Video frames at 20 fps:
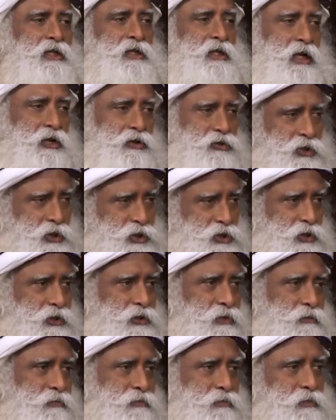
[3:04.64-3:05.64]
in that region.
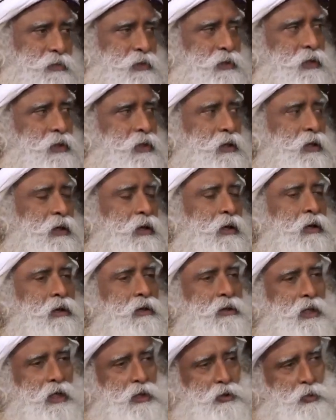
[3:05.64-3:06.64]

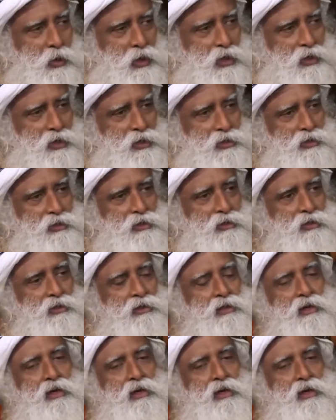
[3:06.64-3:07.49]
That's one reason.